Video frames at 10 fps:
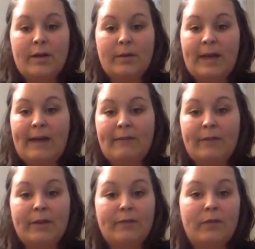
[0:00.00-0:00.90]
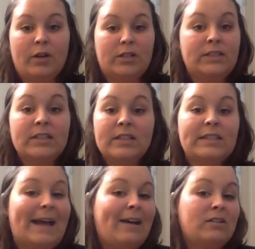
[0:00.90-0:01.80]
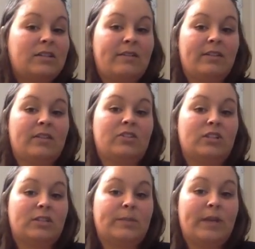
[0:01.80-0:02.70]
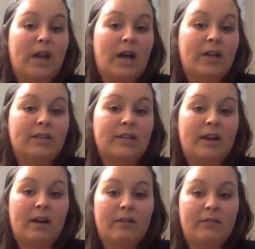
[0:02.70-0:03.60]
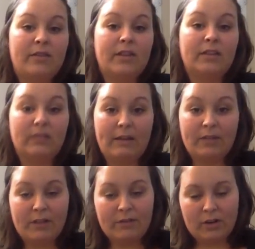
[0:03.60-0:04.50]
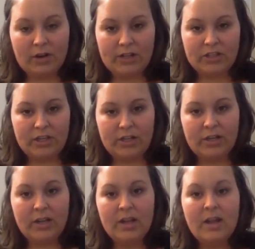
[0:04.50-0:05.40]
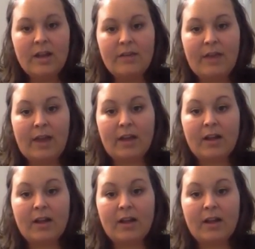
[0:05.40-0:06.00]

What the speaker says: We have reinforced ceiling tiles and everything just because of the level of aggression that